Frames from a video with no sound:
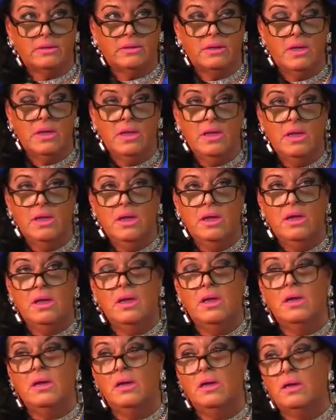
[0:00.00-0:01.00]
Yeah,
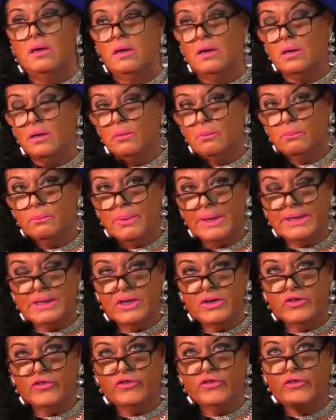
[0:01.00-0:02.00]
absolutely. But
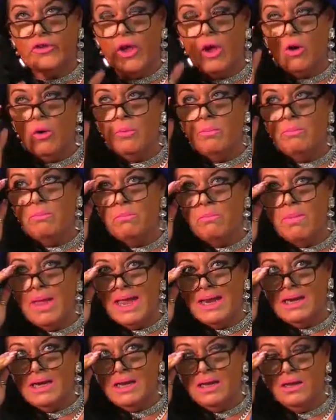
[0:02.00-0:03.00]
there's so
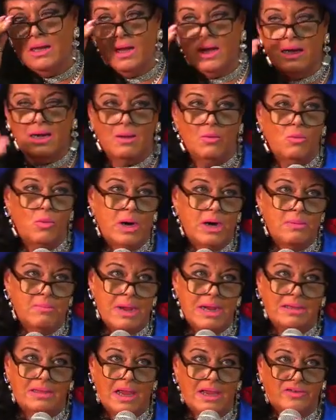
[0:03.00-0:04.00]
many, and I'm wearing
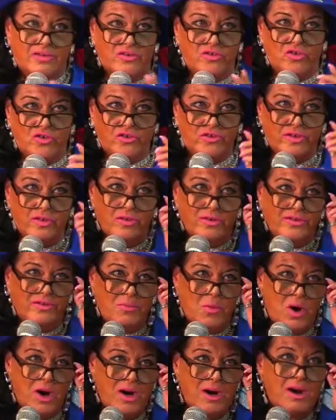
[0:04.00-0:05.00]
my glasses just to look
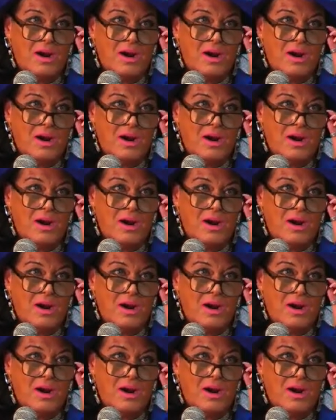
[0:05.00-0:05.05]
smarter.